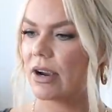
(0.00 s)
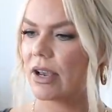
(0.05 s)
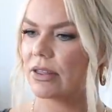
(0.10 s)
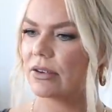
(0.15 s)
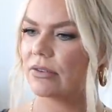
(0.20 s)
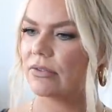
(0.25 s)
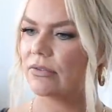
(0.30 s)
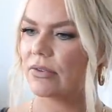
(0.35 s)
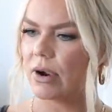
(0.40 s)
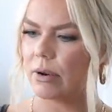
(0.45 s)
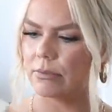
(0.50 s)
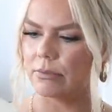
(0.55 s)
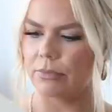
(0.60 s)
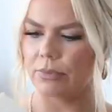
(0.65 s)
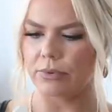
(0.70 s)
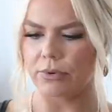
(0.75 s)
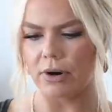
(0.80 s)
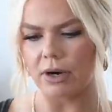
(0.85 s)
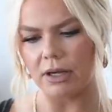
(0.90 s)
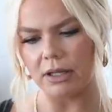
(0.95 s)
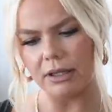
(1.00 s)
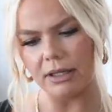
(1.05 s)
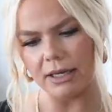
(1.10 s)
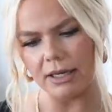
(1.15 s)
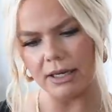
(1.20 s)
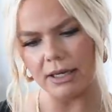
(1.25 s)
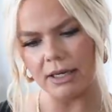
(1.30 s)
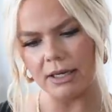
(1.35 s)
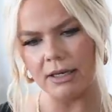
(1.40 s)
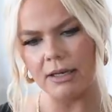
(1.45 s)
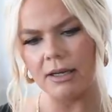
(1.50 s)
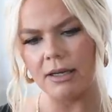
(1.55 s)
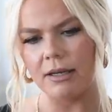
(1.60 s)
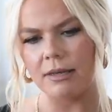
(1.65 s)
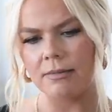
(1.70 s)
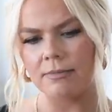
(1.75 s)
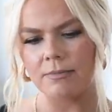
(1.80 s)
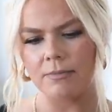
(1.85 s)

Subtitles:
and they're from Brooklyn.